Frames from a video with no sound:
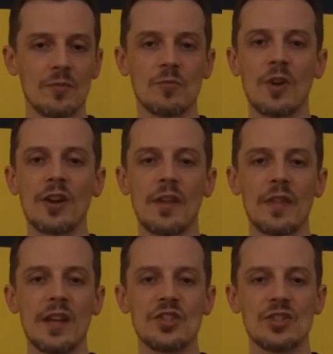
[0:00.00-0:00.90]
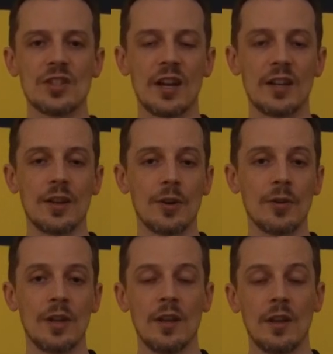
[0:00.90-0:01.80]
run on the engine dyno,
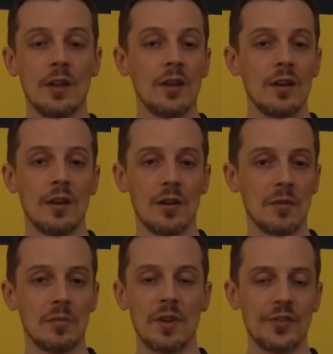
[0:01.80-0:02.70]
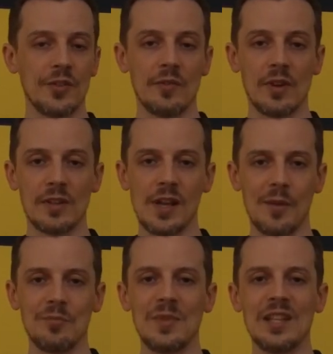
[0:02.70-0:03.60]
lots of
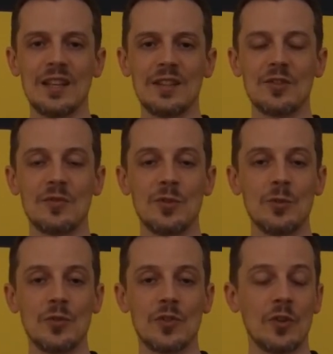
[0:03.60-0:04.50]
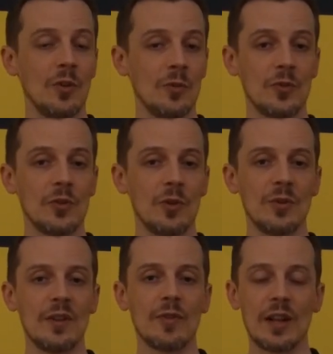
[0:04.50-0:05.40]
media interviews, so
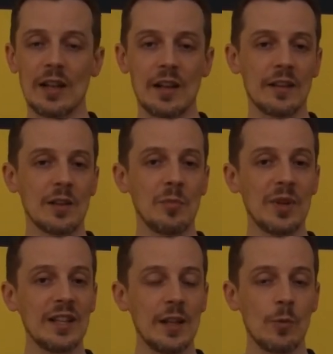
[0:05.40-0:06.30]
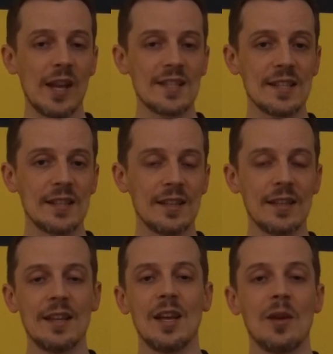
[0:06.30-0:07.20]
definitely not completely wasted,
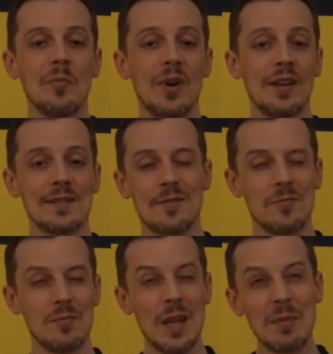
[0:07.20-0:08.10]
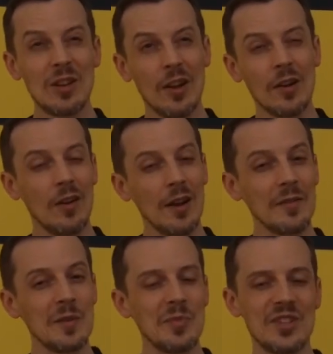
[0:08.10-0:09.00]
but maybe not all
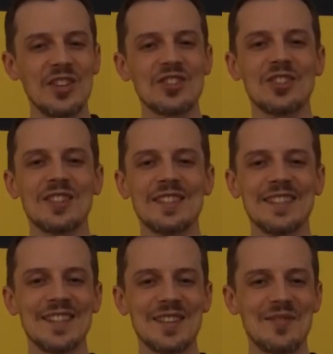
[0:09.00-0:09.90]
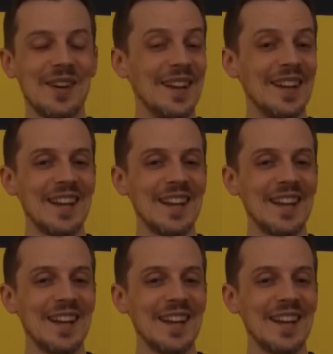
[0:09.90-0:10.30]
of the potential. But